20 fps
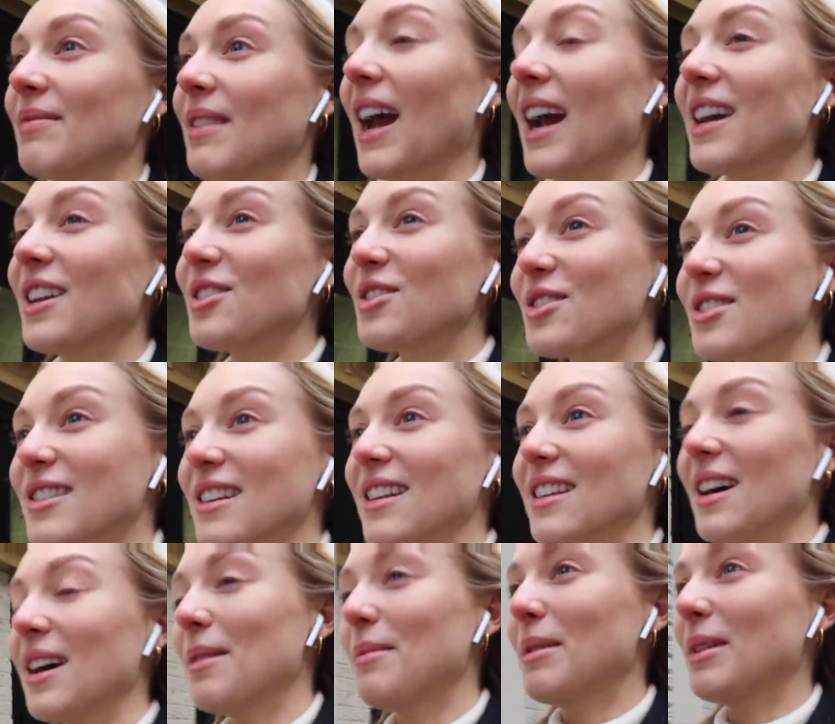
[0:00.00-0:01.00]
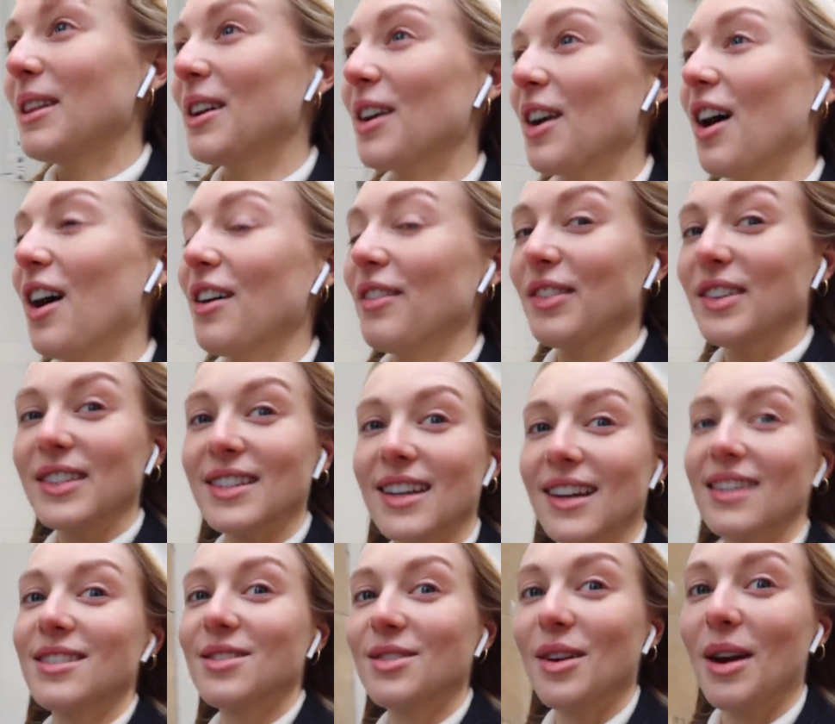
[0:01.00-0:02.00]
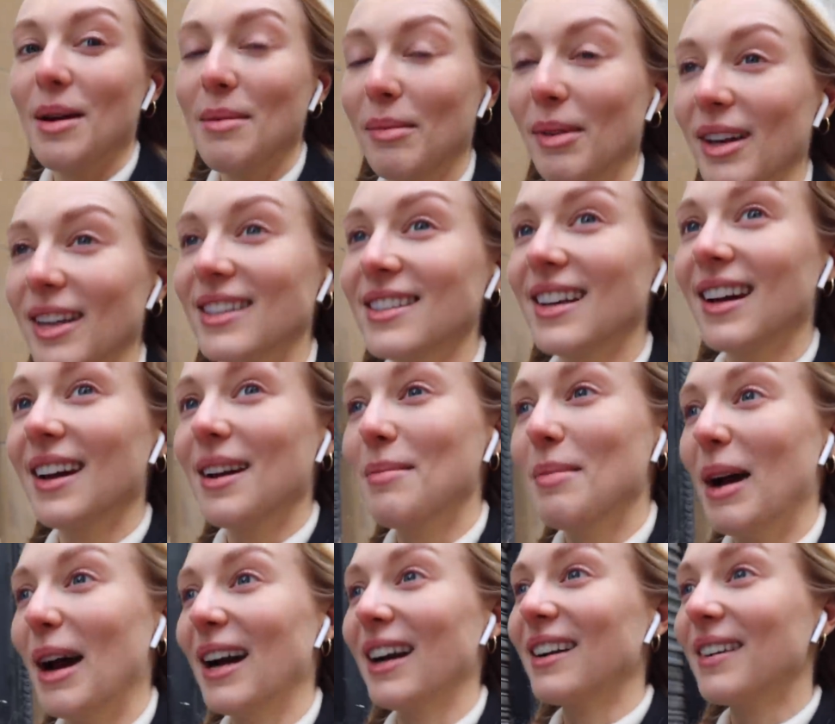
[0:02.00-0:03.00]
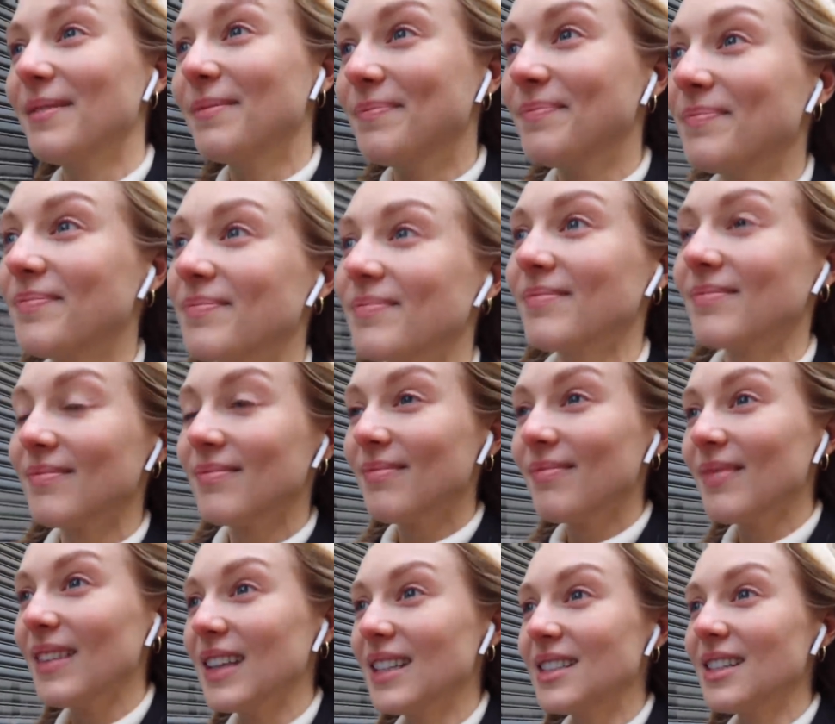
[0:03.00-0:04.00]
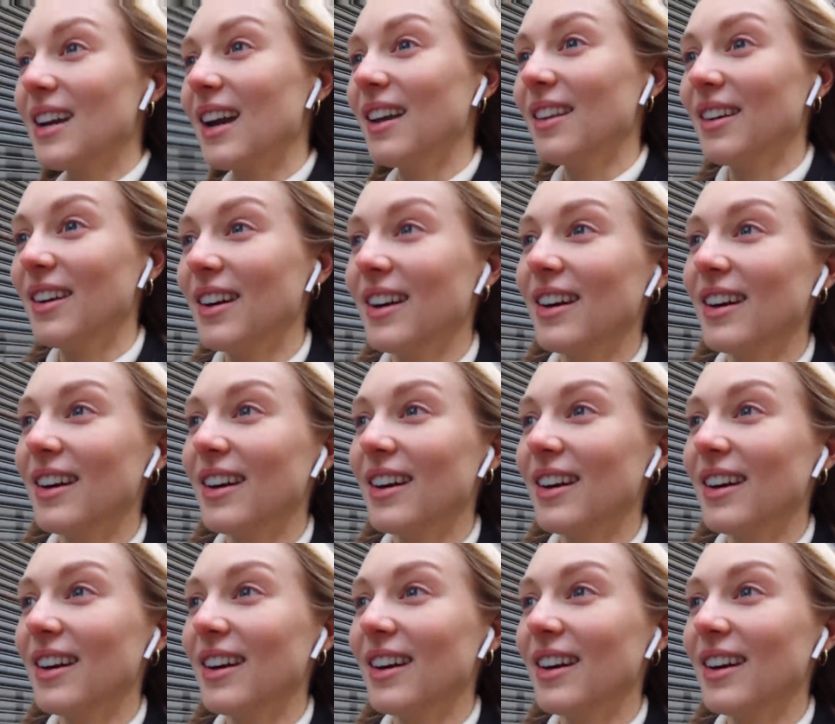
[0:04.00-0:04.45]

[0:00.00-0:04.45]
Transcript: I could just see them in their office, like, scrambling to get it back together.